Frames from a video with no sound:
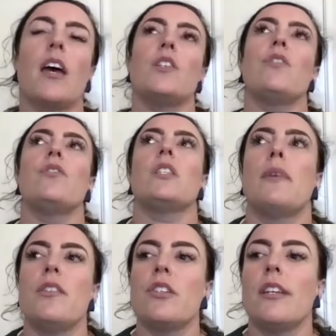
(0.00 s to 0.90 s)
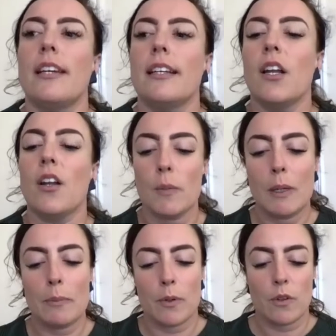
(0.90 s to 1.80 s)
as you just mentioned, Nikola, a lot of
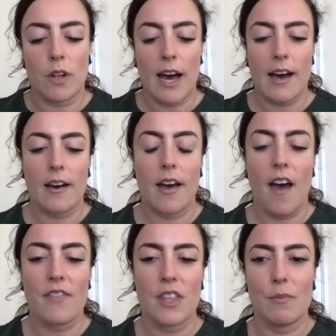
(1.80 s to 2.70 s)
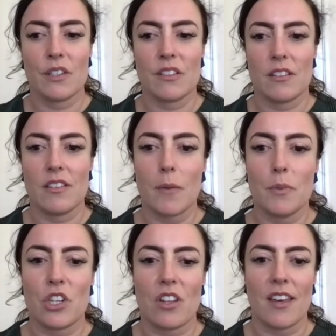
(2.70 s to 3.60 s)
people uh, have the
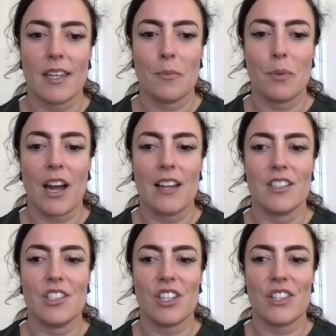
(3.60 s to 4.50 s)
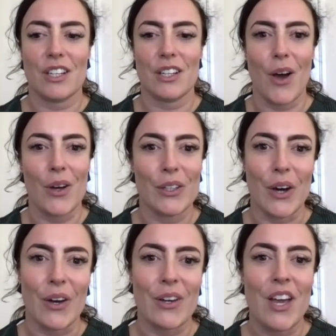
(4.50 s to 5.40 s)
misconception that a brand is just a
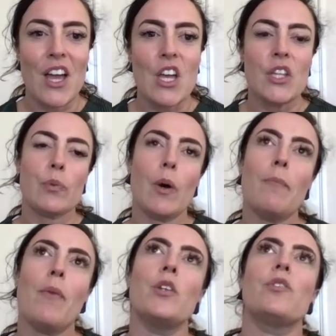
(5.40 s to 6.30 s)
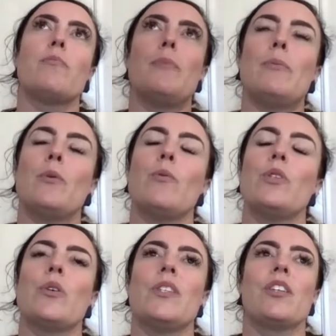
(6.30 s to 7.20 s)
logo. So what most people will
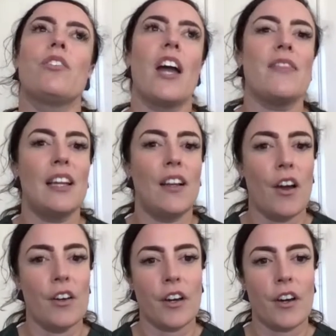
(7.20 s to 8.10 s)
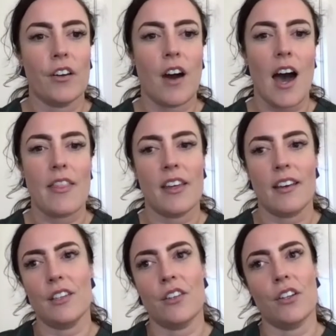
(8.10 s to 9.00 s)
do is create their logo either,
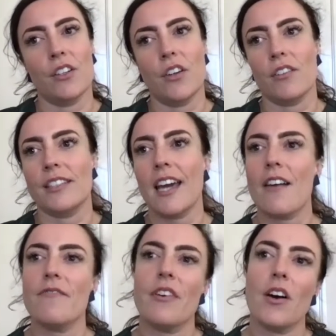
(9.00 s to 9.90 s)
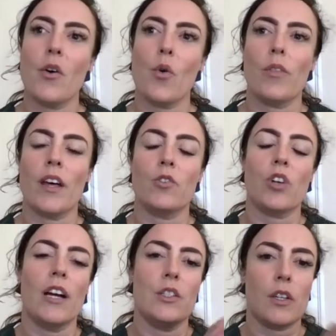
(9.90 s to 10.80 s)
you know, on Canva or they'll
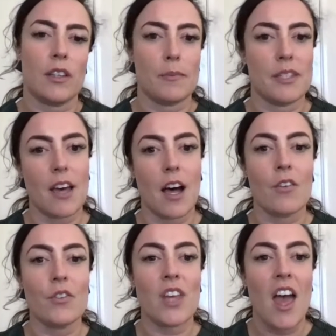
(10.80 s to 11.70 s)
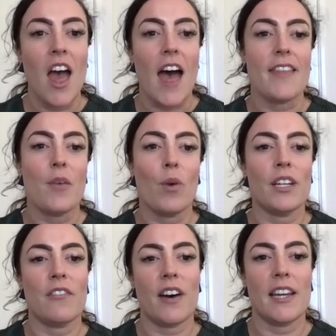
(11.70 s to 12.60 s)
try and do it themselves. And then
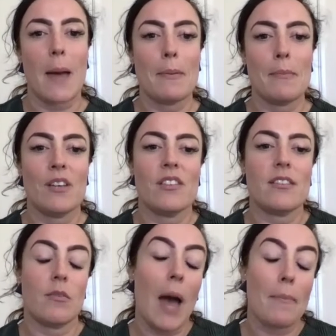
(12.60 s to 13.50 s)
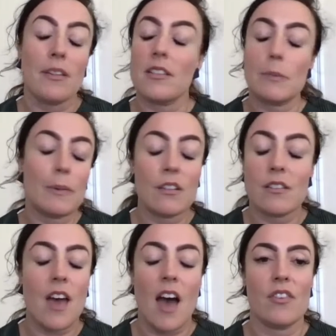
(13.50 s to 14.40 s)
what I find happen because happens is because
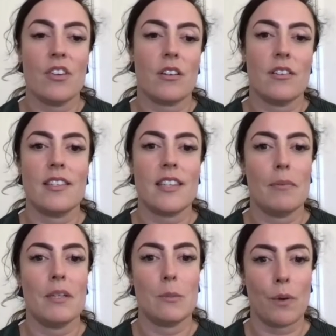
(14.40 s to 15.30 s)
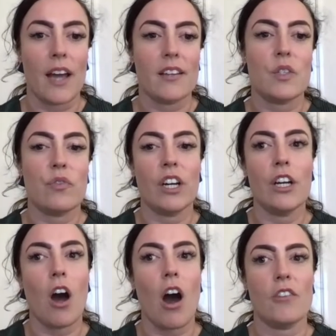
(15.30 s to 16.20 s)
they haven't got an established brand, it's
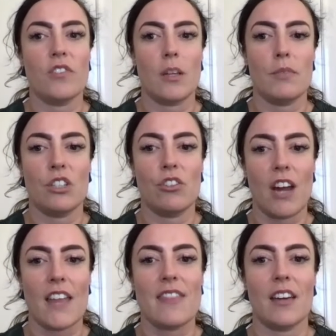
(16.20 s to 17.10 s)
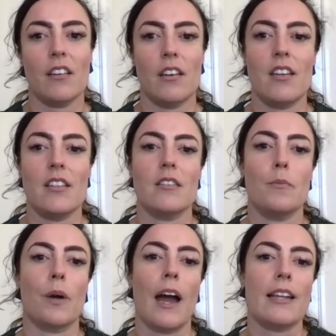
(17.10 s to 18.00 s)
very hard for them to create that cohesive
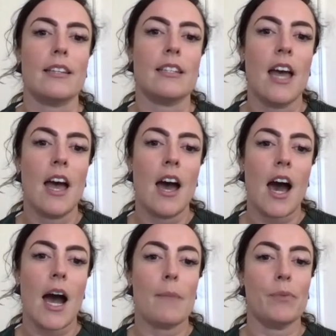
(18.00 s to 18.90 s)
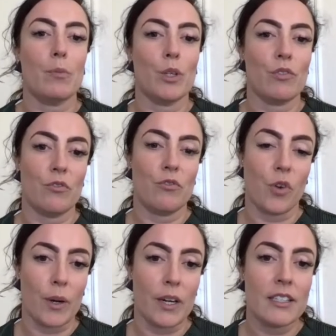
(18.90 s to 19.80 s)
brand um, moving
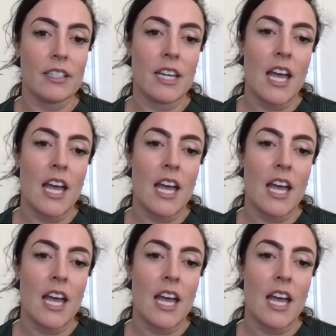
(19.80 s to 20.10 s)
forward.